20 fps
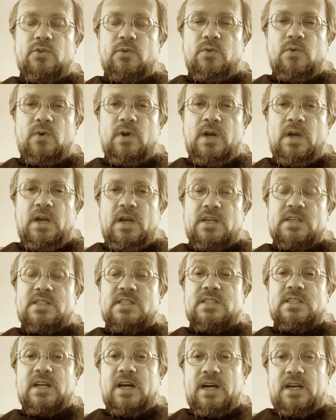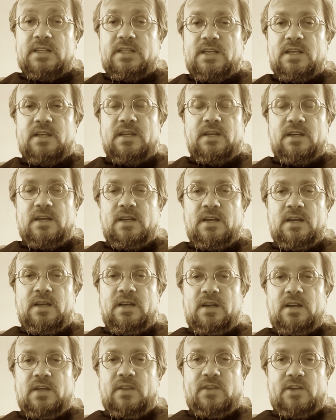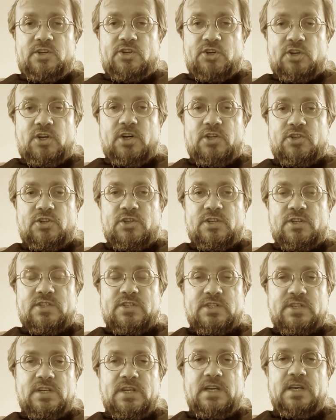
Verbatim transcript: to study the churches